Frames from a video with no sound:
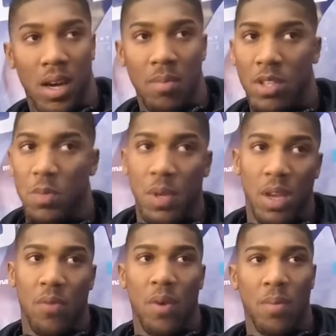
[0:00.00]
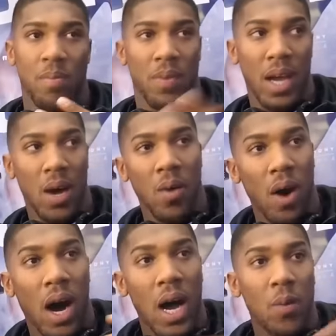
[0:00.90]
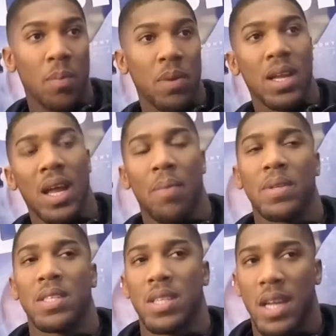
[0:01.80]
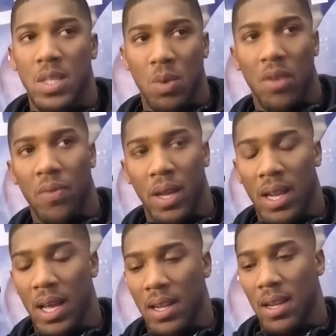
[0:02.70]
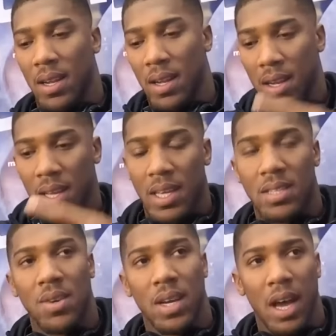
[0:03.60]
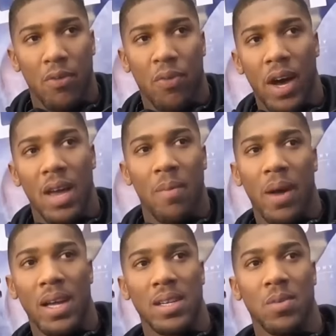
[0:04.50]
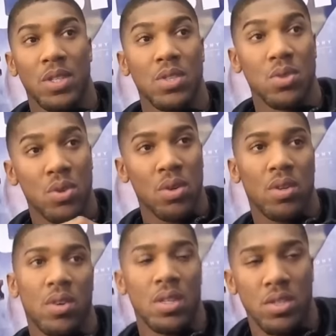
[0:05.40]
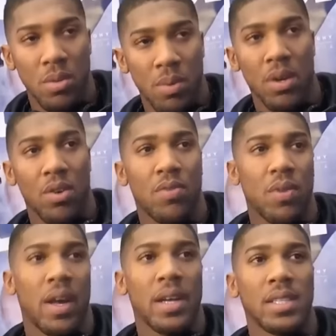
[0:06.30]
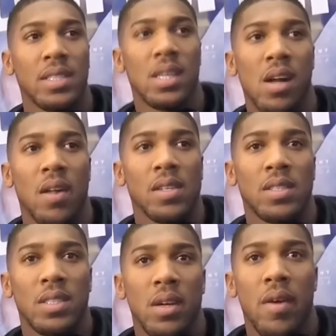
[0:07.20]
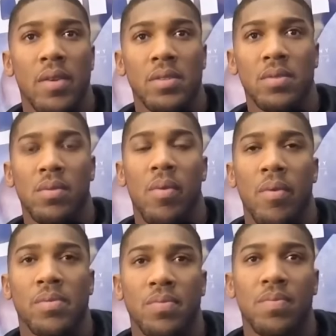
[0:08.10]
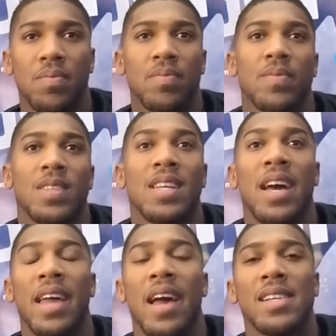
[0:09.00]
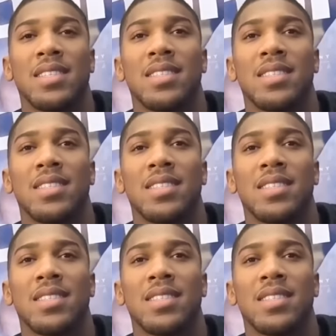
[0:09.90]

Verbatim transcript: I'm just speaking from how I would be in that position. That's why I think that he's got that fire back, which is good because it should be a good fight. Joshua, eighteen fights, world title. Yeah, yeah.